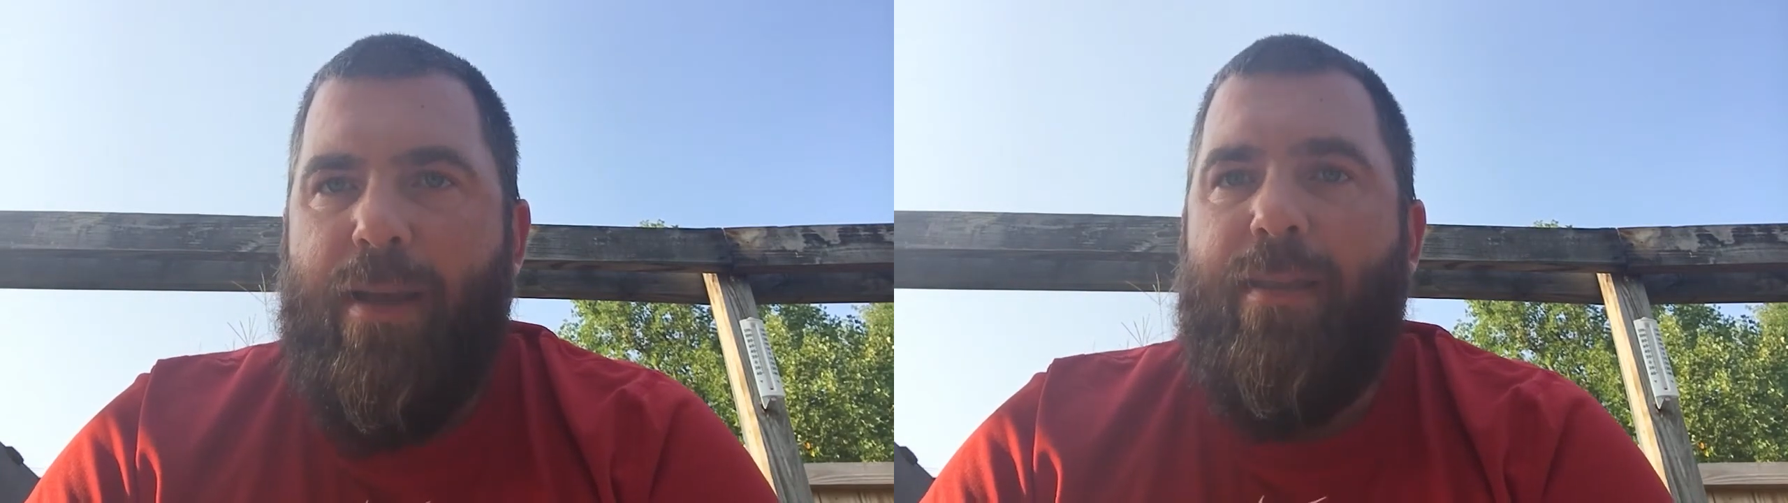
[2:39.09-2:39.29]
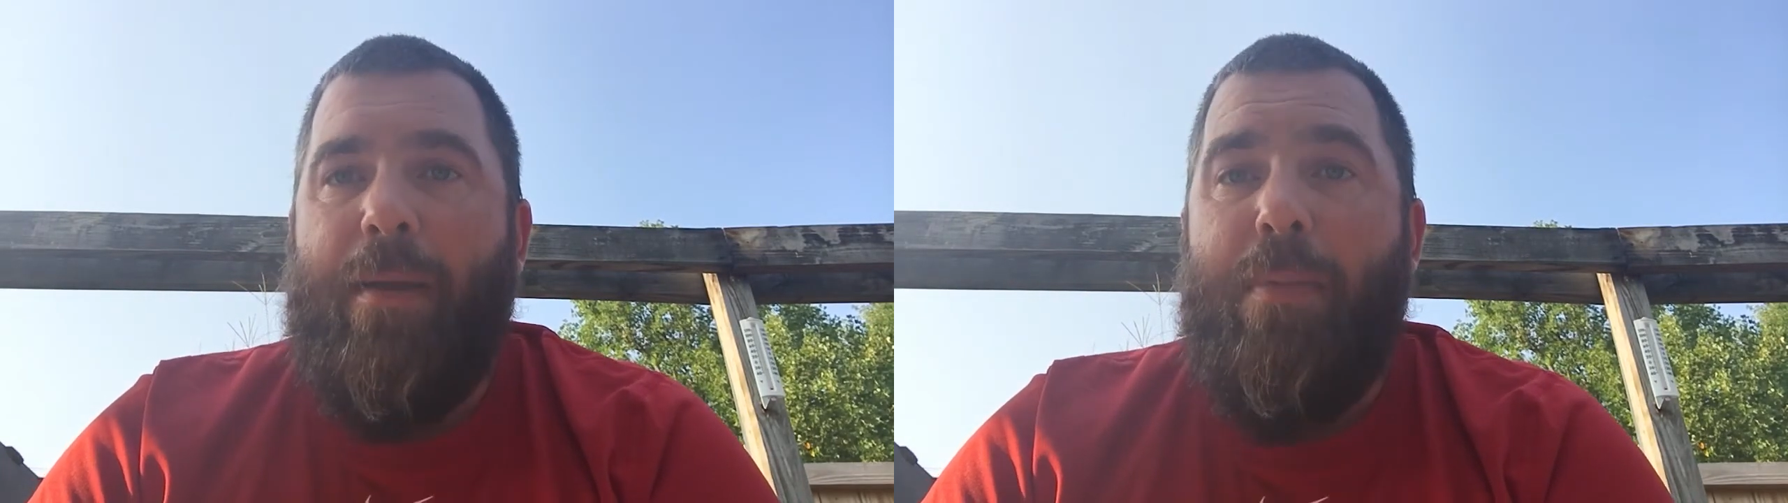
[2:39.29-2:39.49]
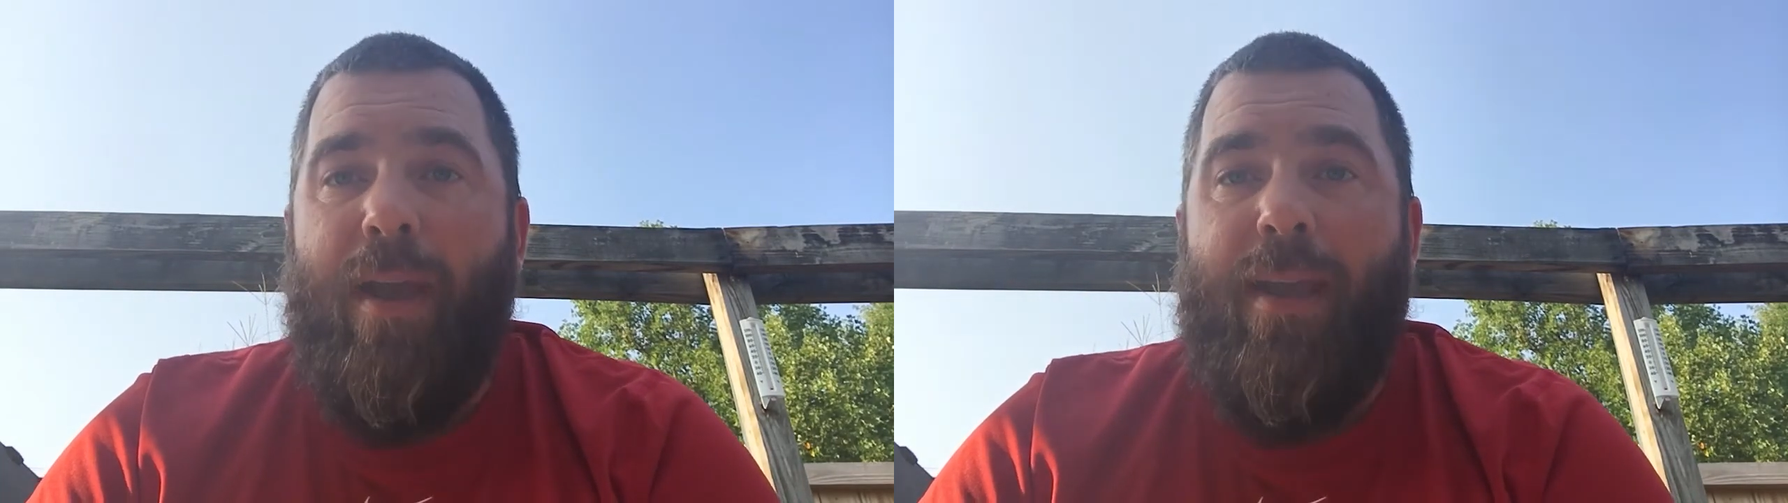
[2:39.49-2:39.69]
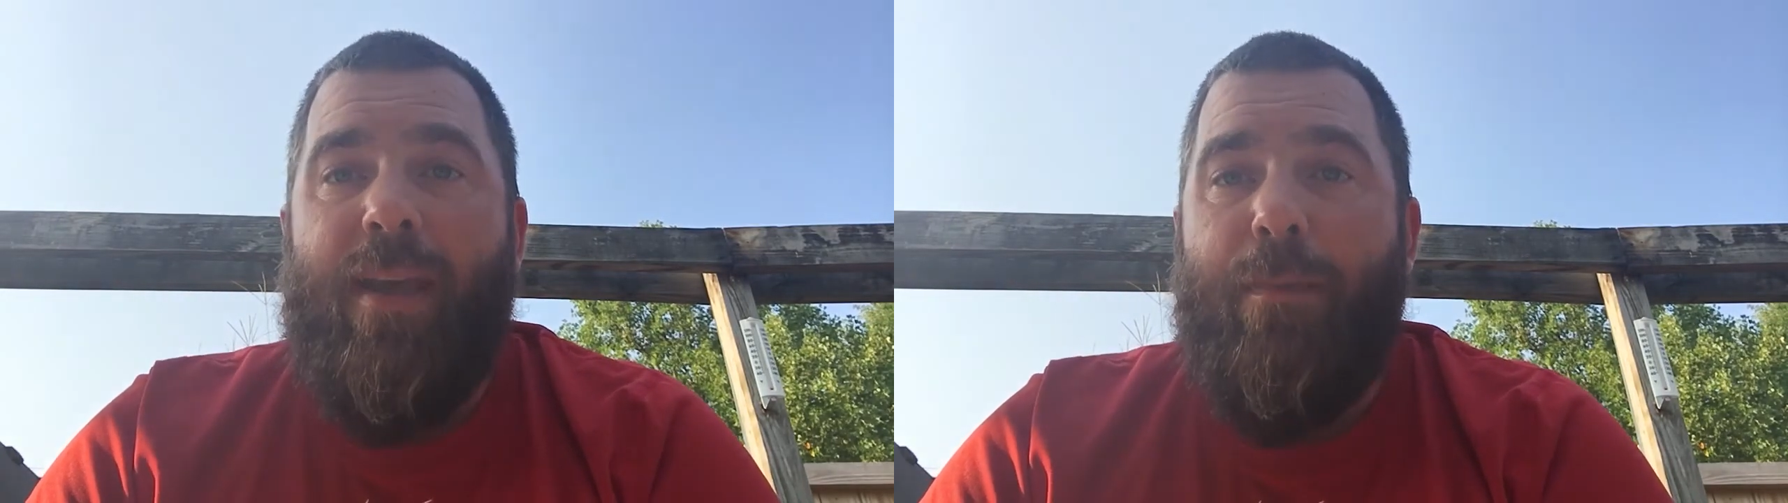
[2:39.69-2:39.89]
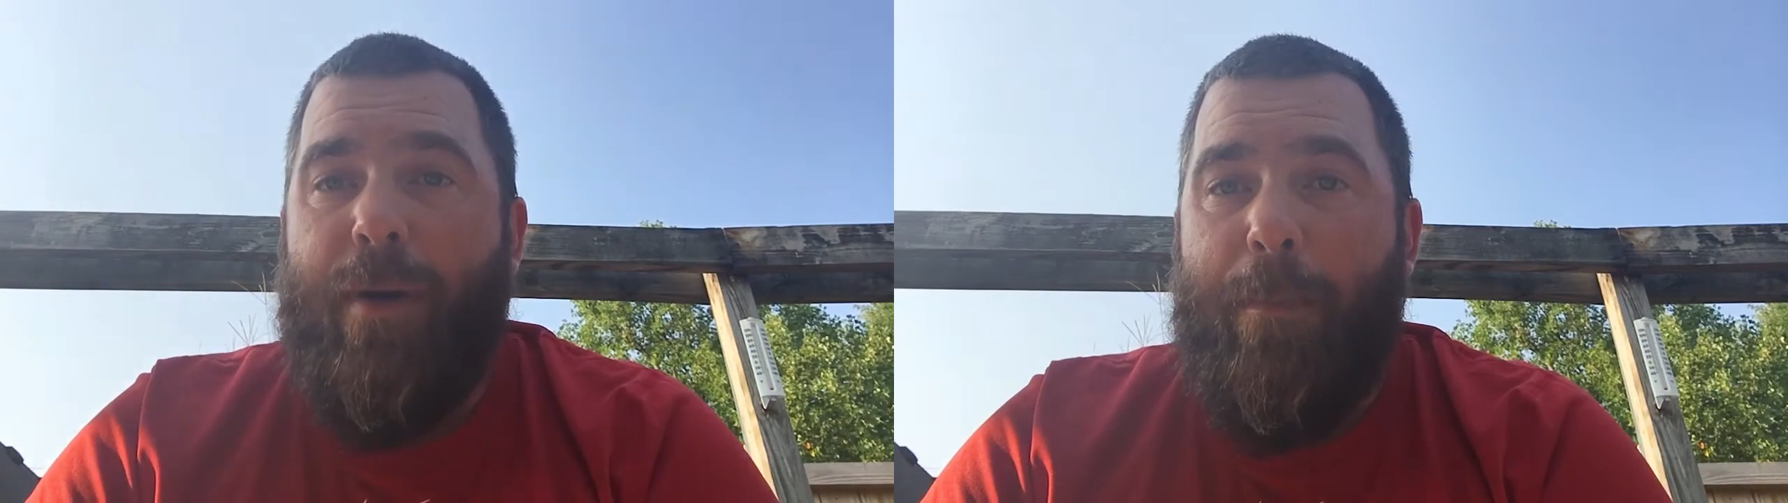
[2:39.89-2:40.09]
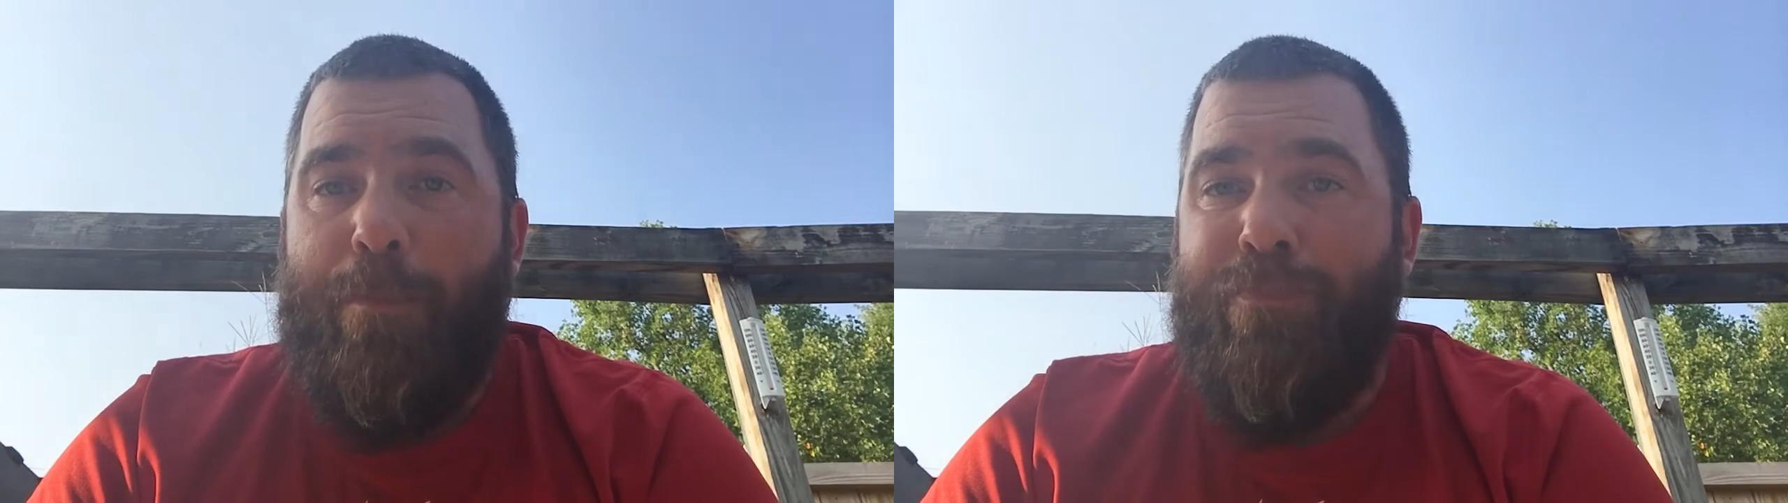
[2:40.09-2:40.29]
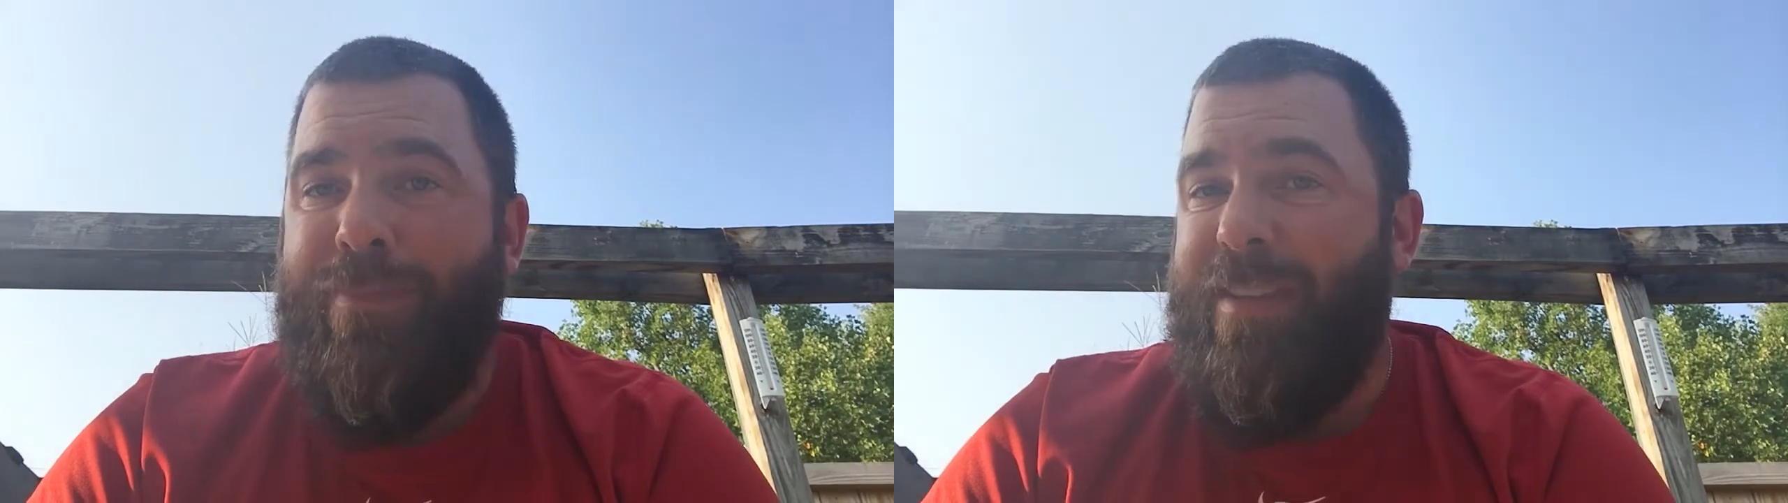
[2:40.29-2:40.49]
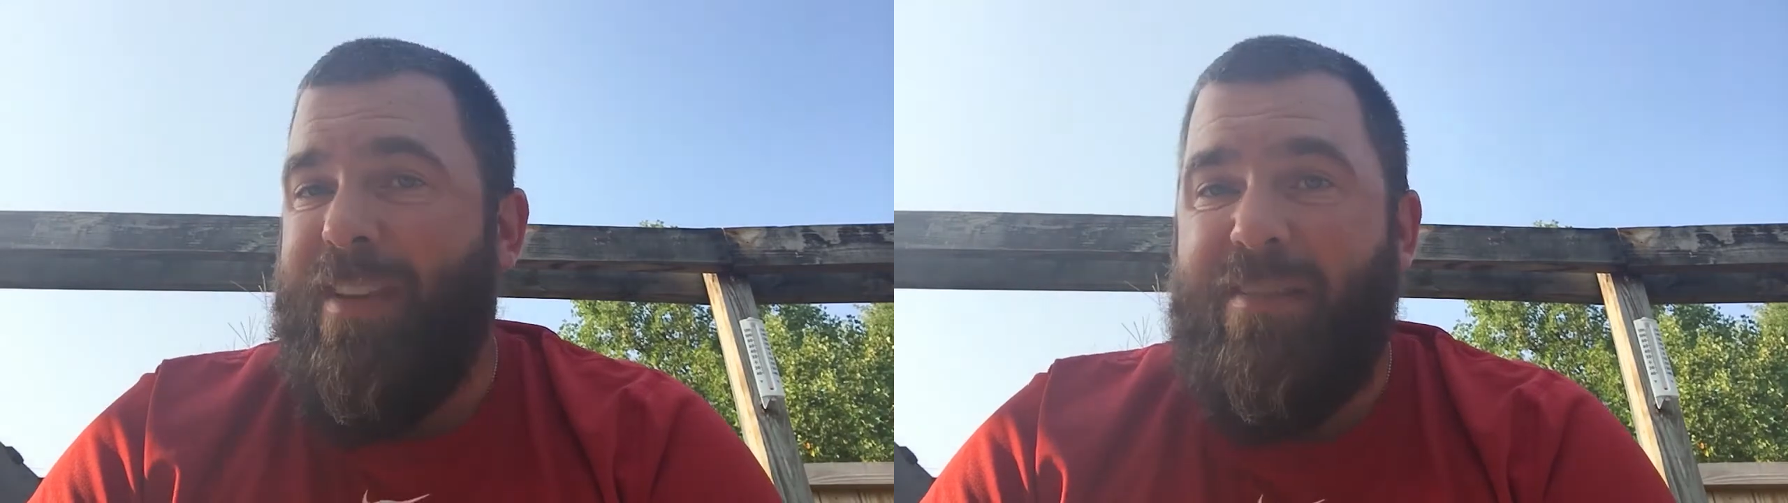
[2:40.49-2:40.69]
They pick him up,
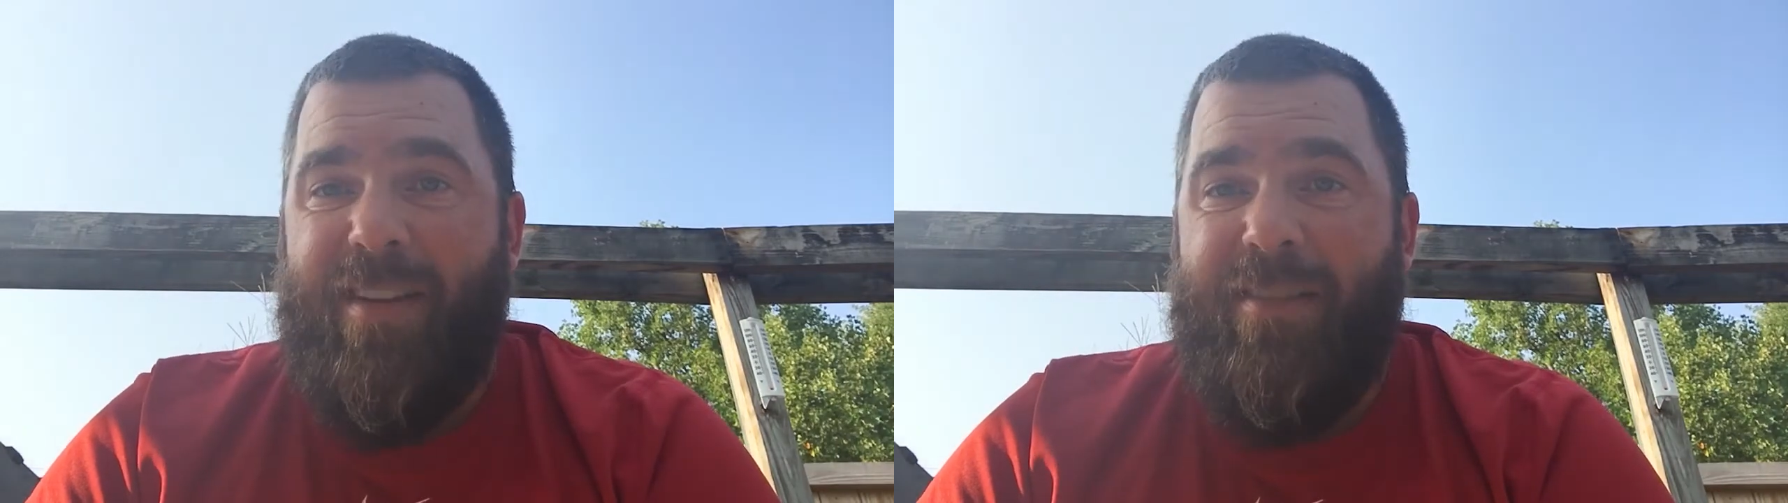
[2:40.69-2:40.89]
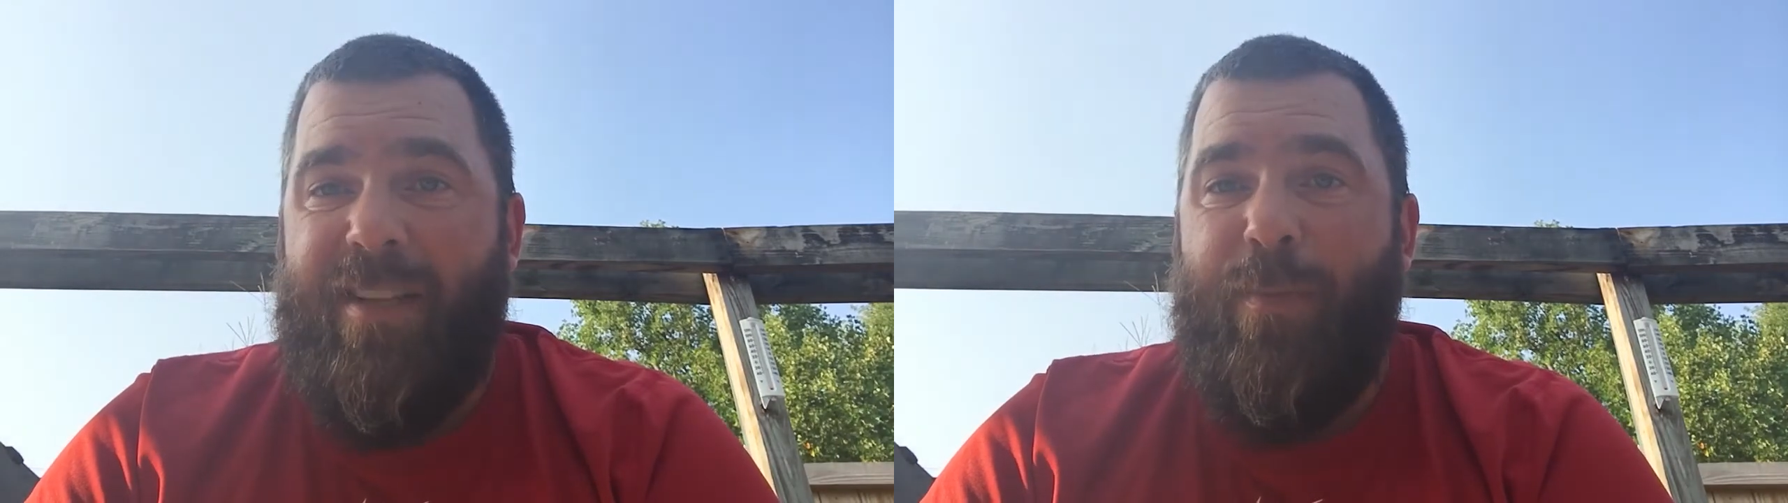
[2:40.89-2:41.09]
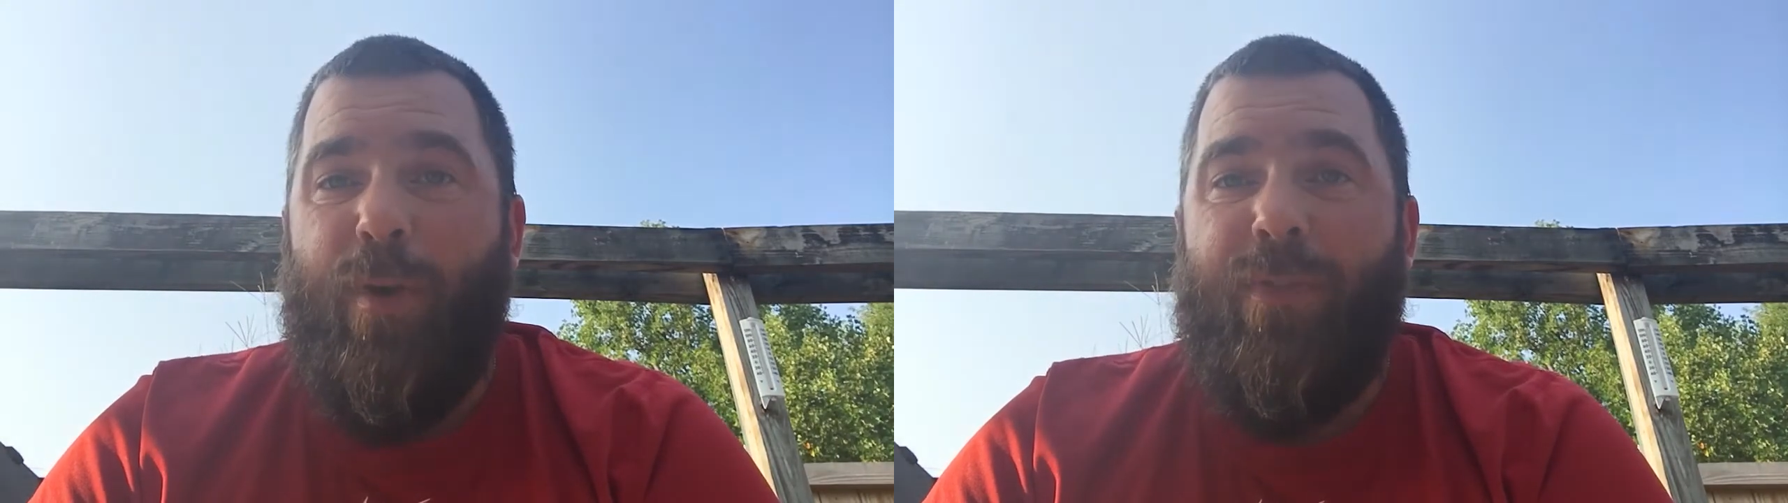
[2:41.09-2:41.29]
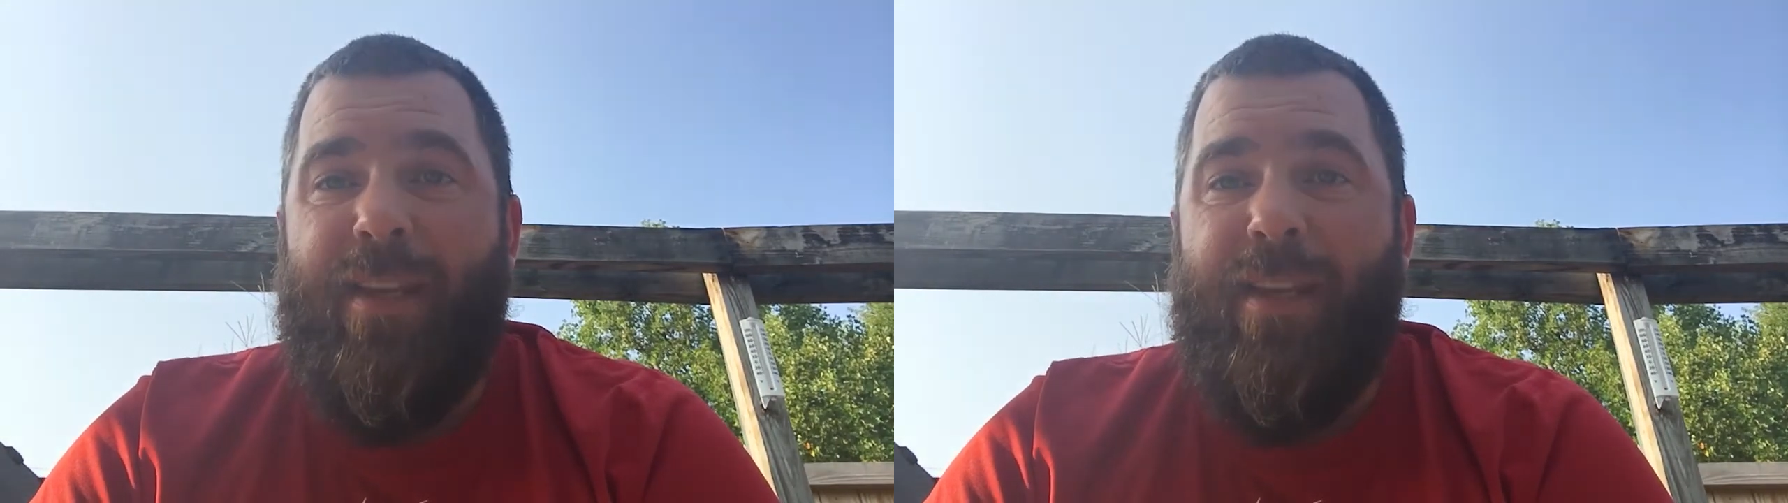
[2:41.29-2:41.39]
they dust him off,